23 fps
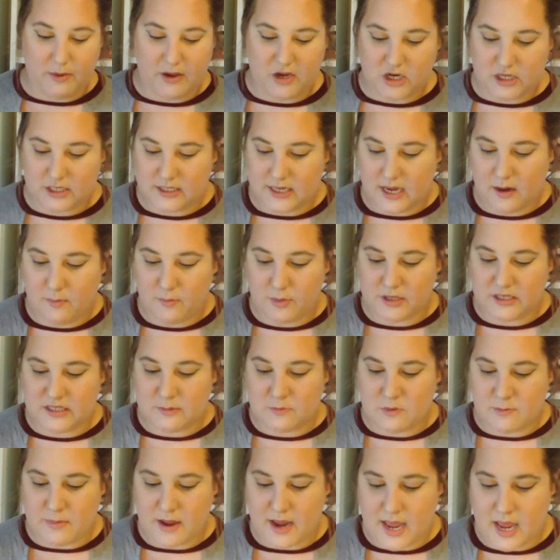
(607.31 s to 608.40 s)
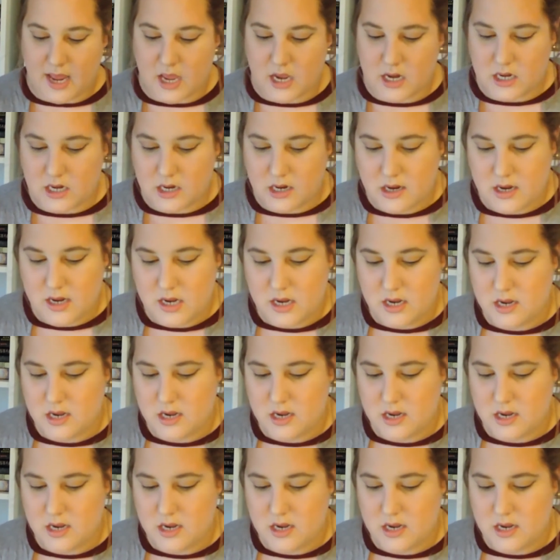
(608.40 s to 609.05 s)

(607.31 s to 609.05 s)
Let me just like put some on my hand.